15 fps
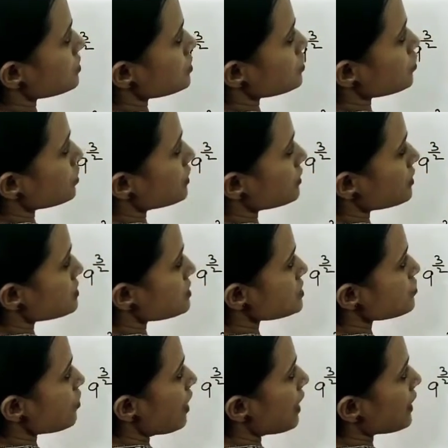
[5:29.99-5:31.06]
So this
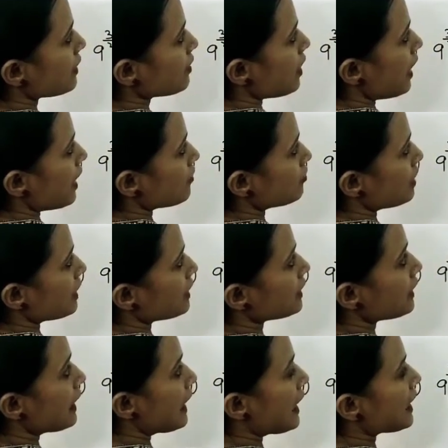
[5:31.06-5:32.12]
is why I have
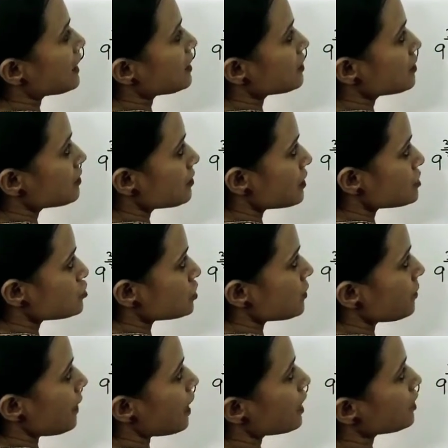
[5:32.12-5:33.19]
taken 8 raised to
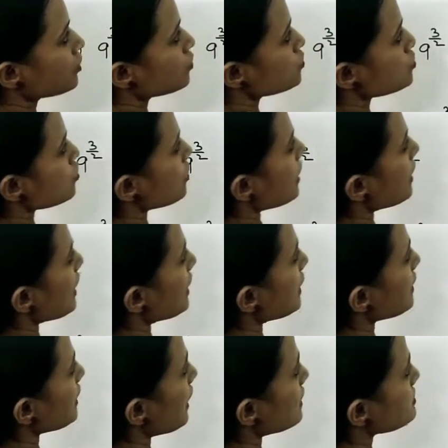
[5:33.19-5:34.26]
the power 2, so that I
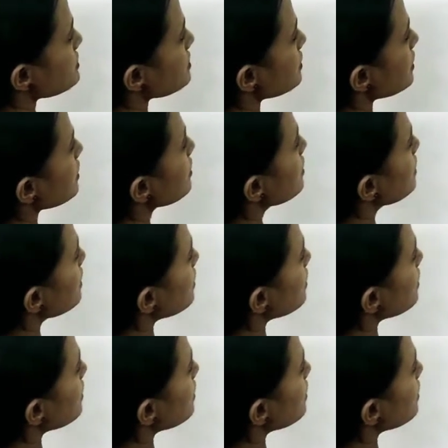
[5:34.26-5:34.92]
can cancel the